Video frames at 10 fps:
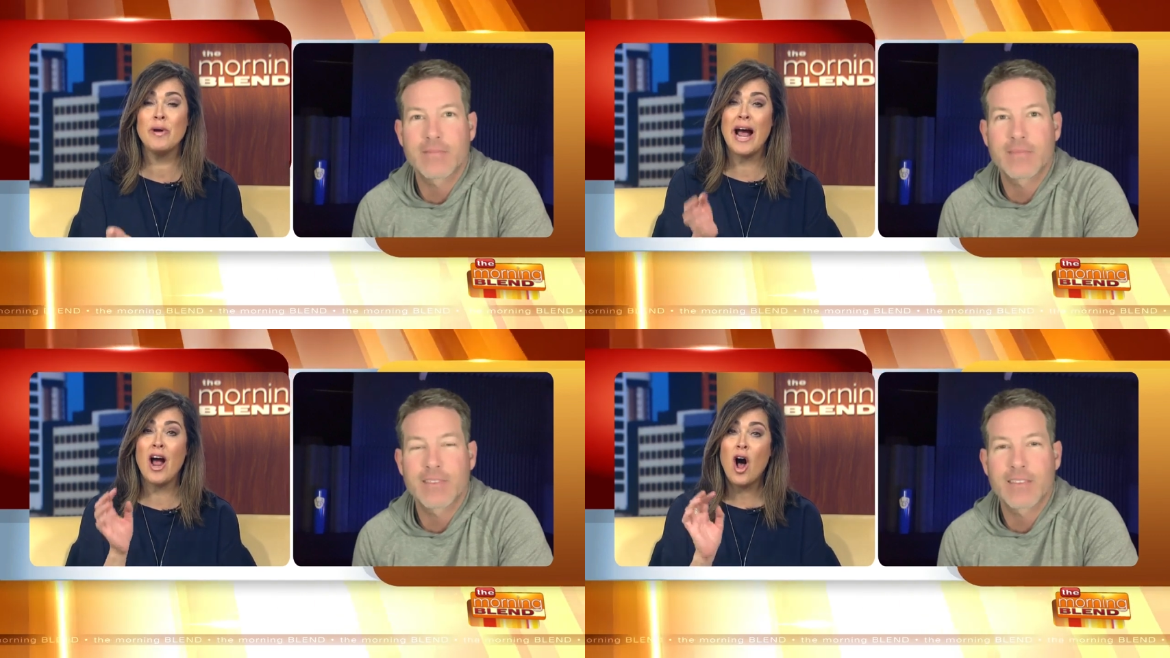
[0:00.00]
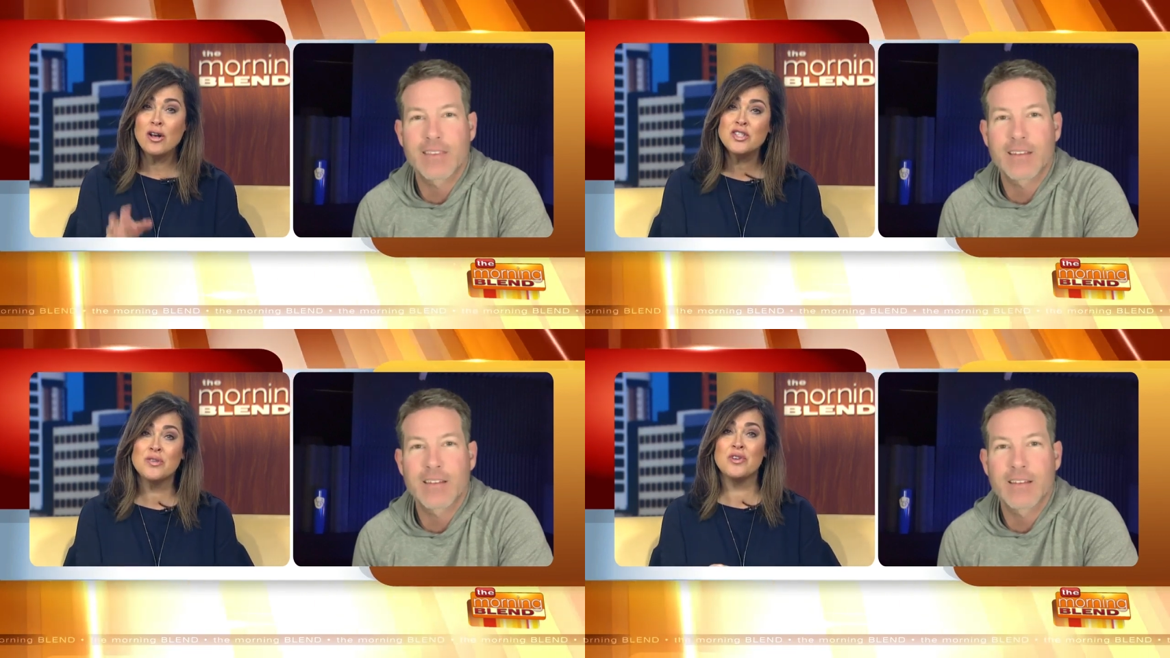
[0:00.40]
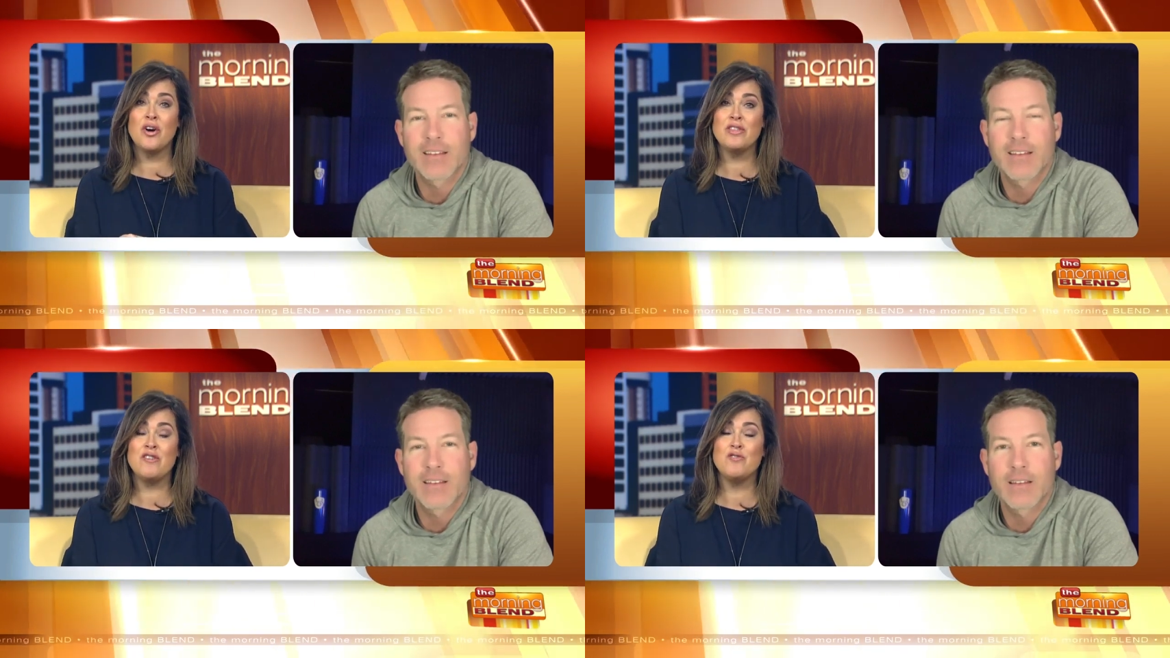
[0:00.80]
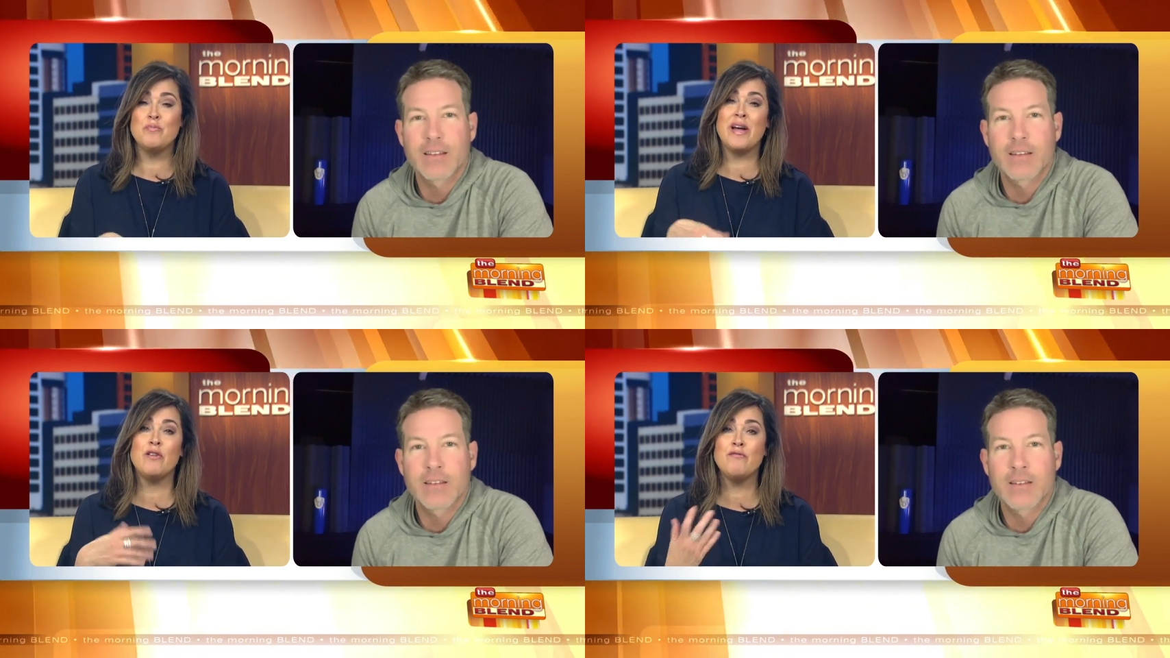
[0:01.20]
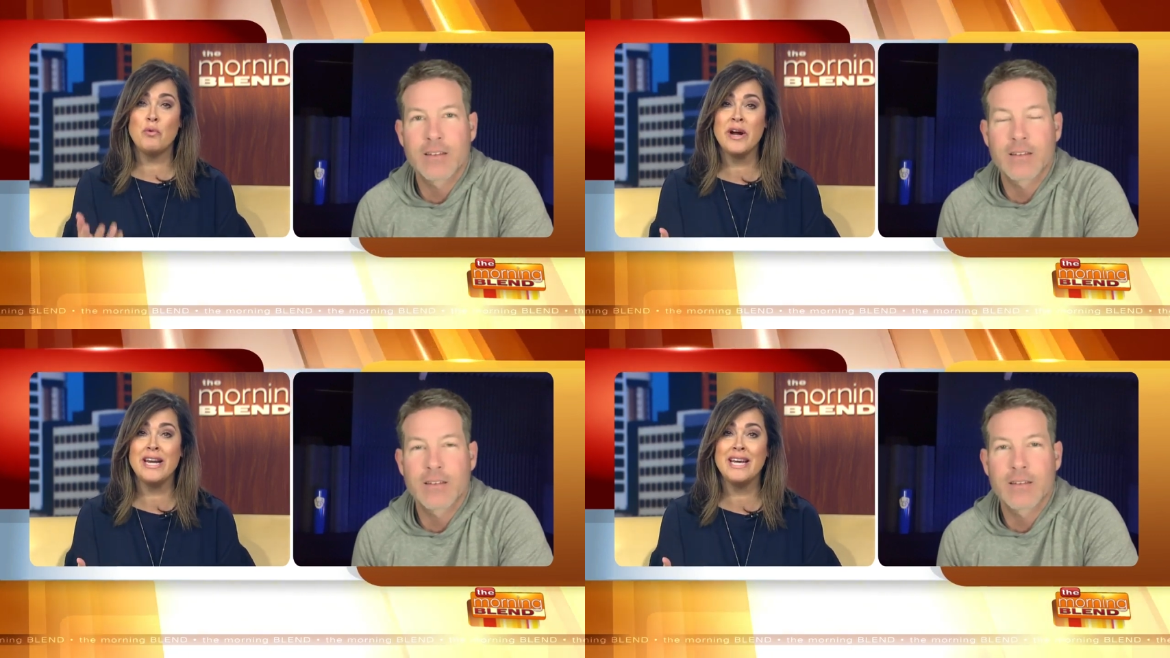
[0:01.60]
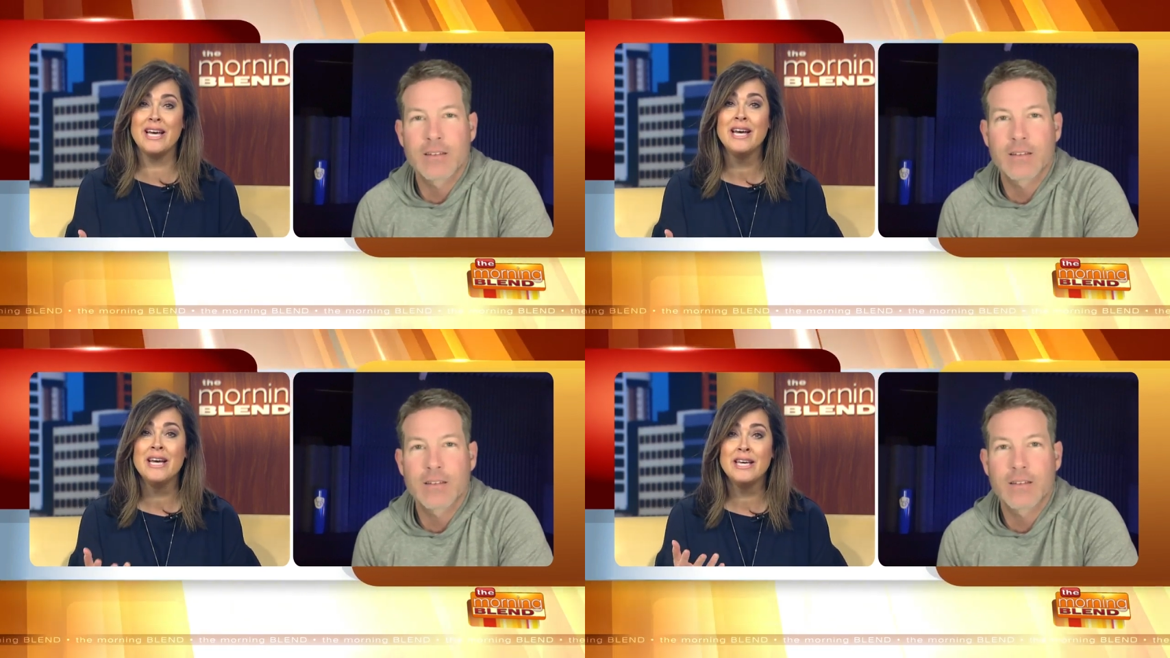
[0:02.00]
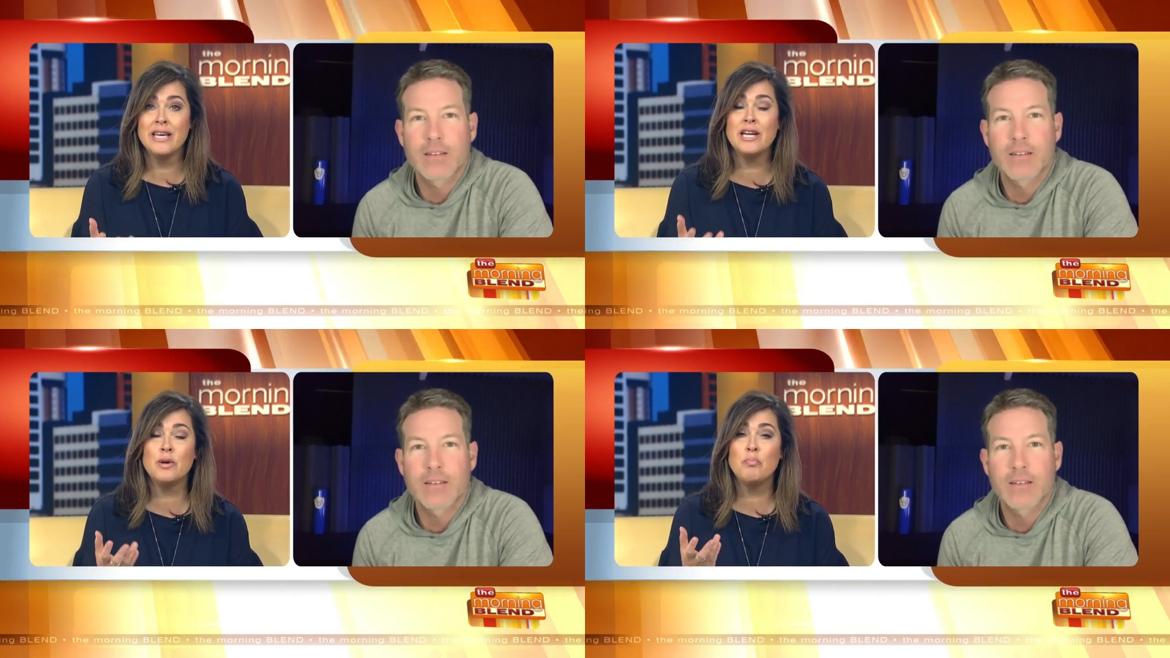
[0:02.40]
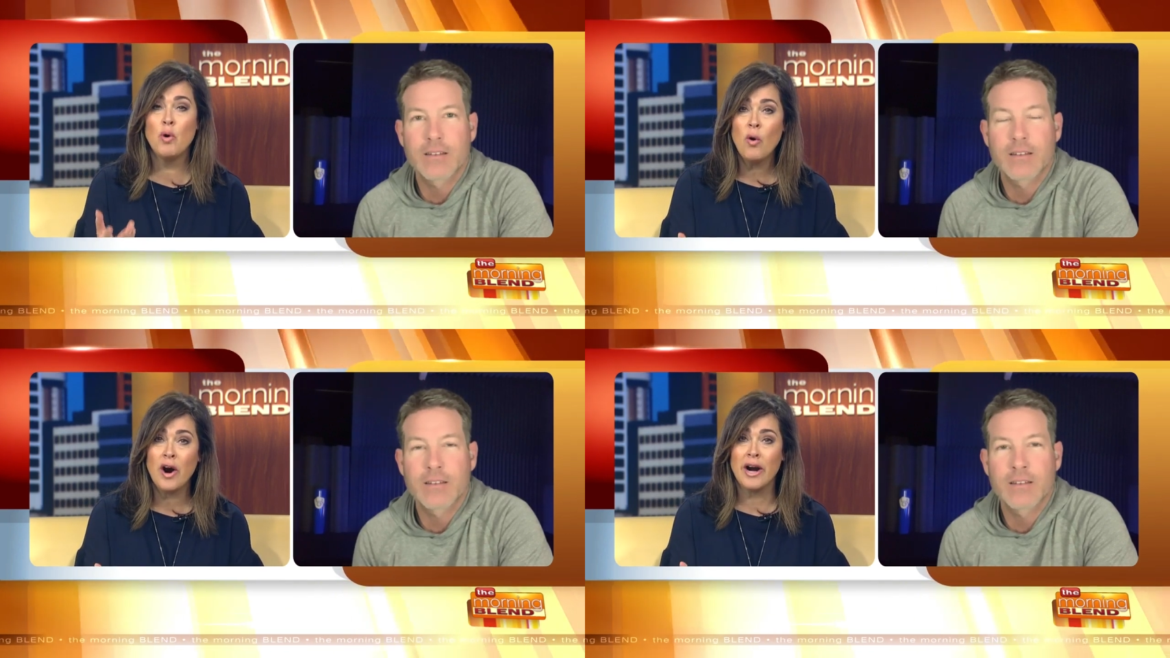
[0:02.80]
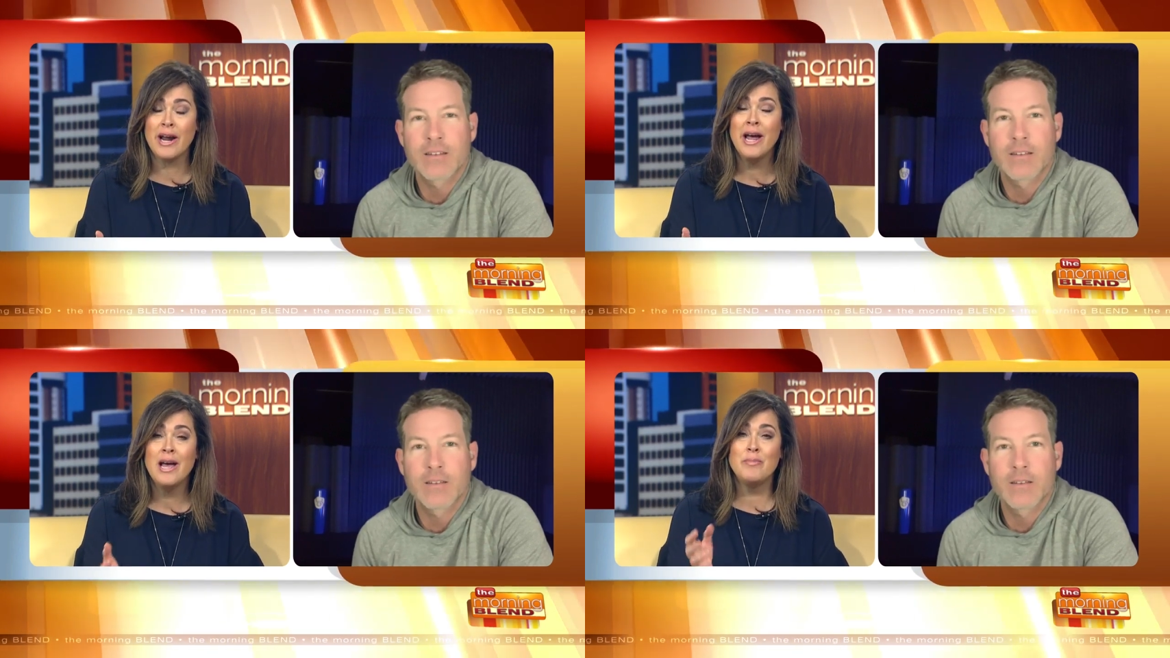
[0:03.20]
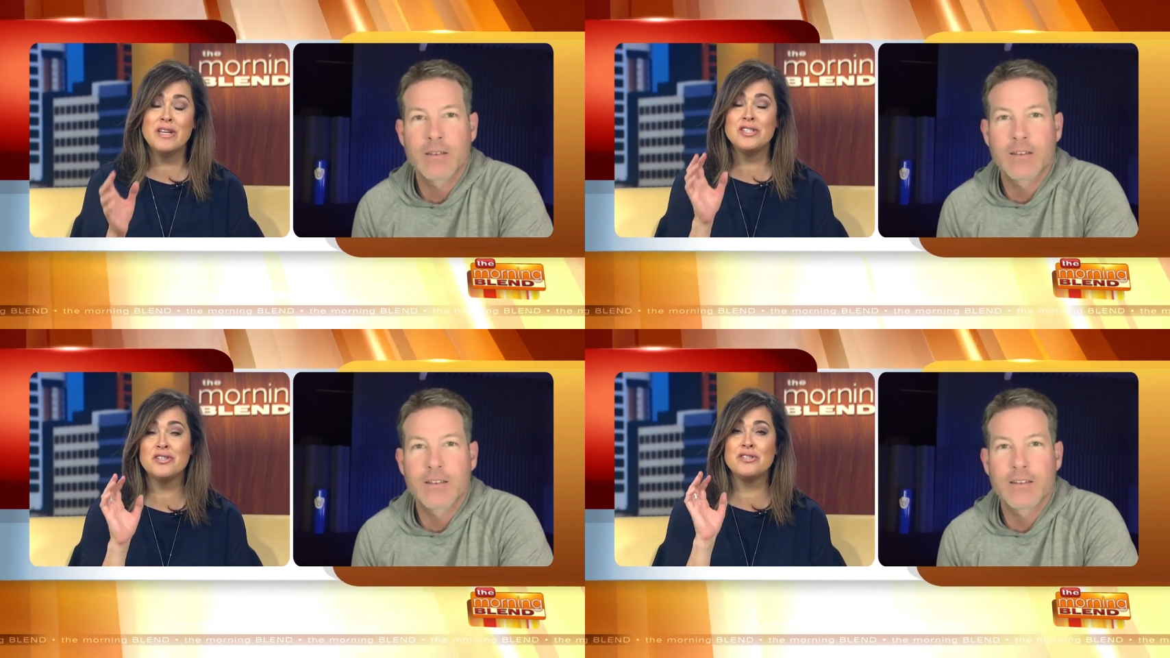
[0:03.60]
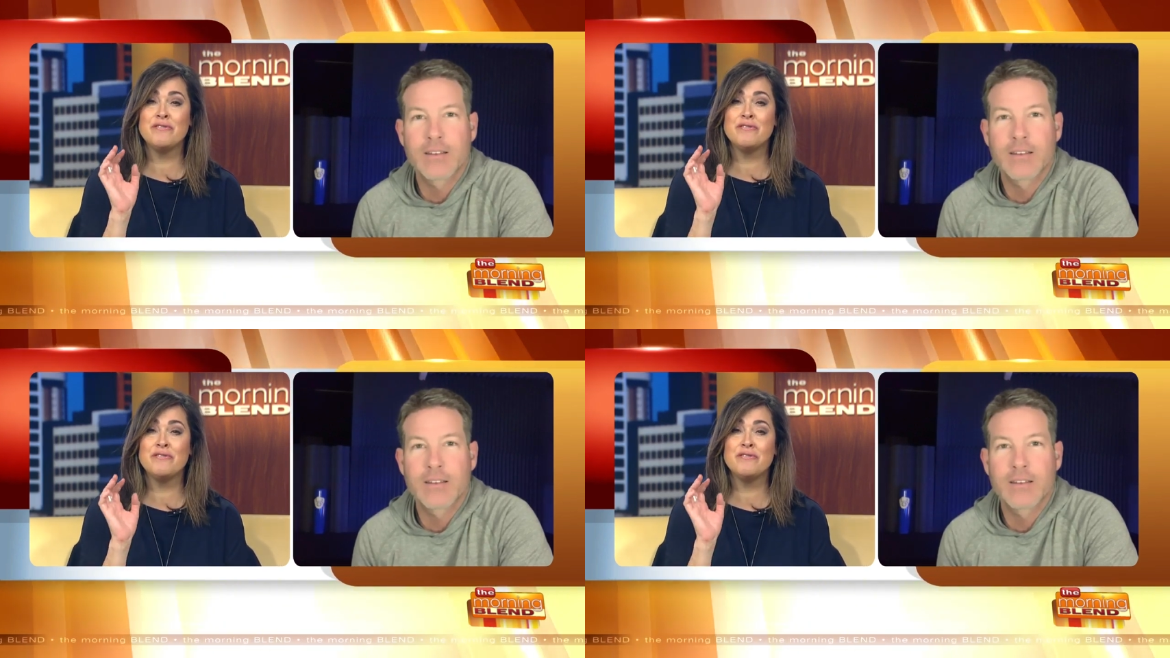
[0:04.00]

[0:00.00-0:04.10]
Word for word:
Speaker 1: but I also know that you've been avoiding getting bored because there's a